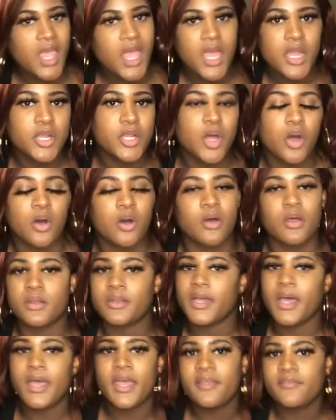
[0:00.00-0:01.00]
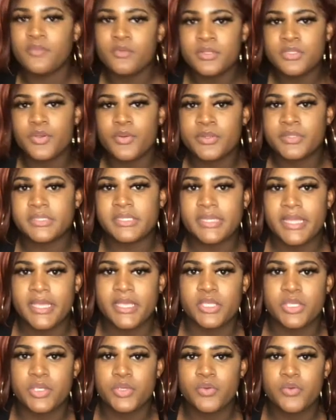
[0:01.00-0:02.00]
No, not everyone's going to
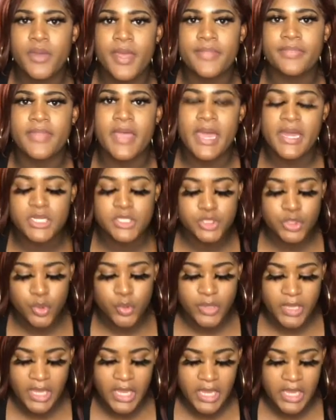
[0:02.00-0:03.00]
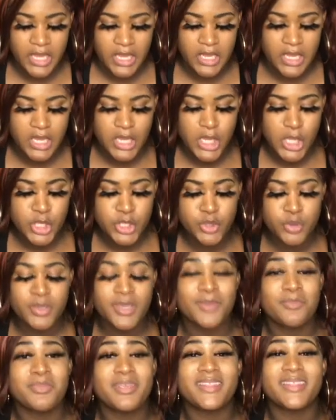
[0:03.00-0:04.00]
like you, and that is okay. You
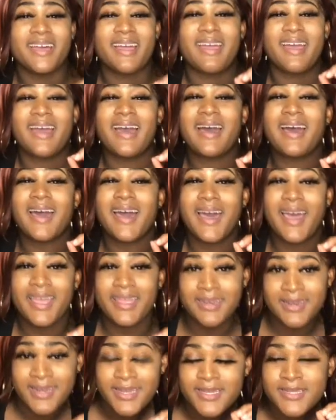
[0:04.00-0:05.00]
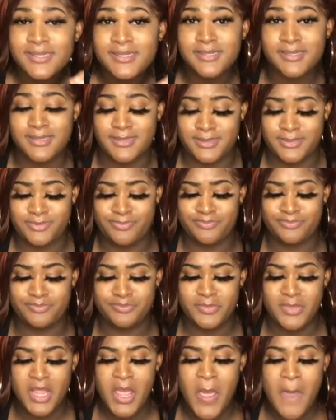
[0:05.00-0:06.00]
can be the kindest,
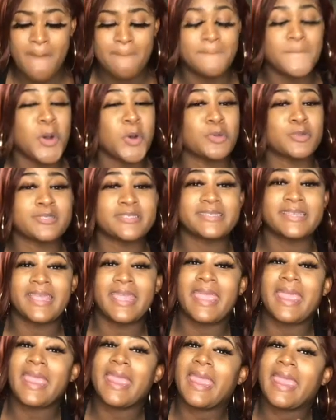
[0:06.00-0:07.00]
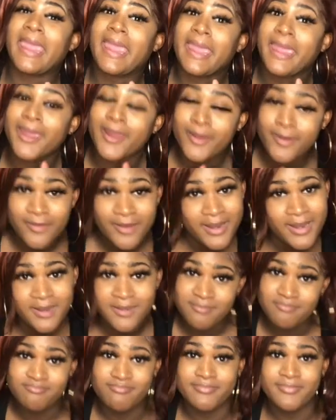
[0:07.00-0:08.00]
most caring,
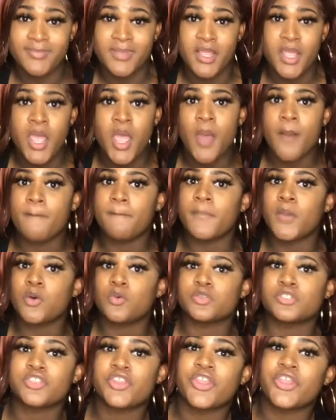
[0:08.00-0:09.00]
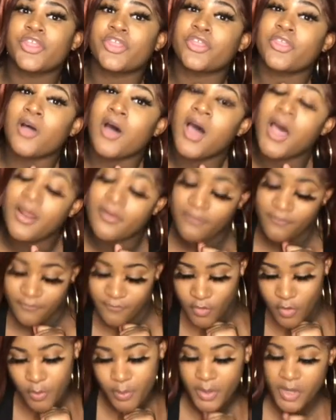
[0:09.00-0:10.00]
most
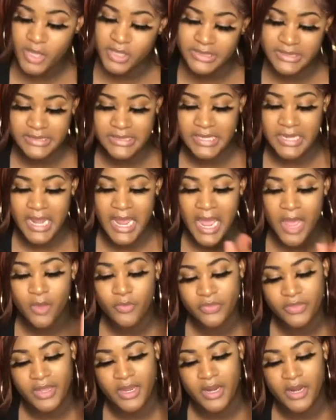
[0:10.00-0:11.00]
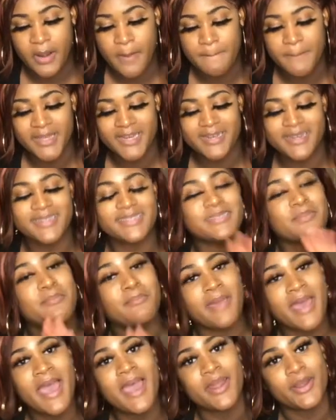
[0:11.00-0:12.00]
thoughtful person out there, but it doesn't
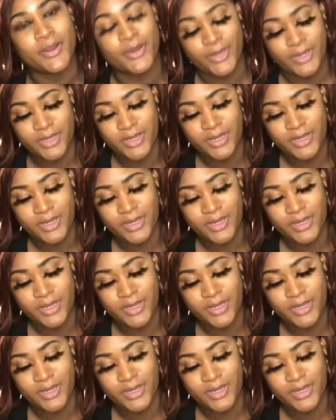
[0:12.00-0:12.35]
matter,